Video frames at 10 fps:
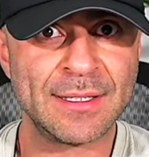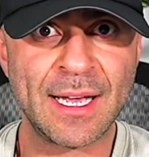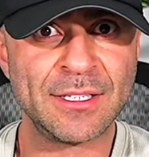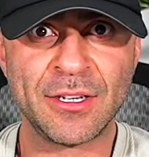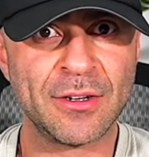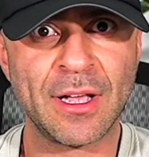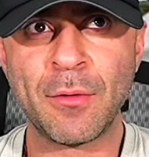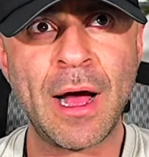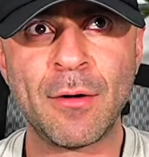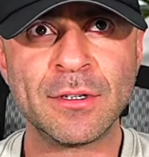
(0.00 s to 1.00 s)
sense and you're like,
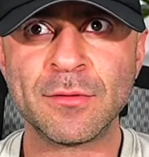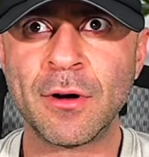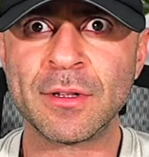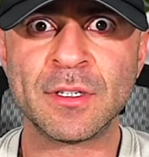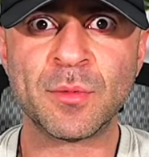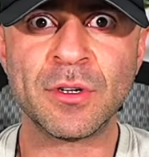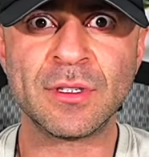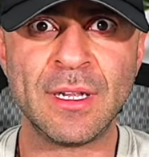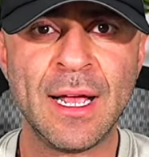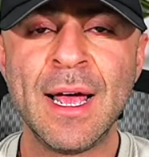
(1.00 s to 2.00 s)
wow, what's wrong with this
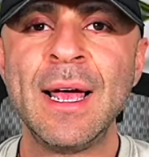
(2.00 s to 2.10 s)
person?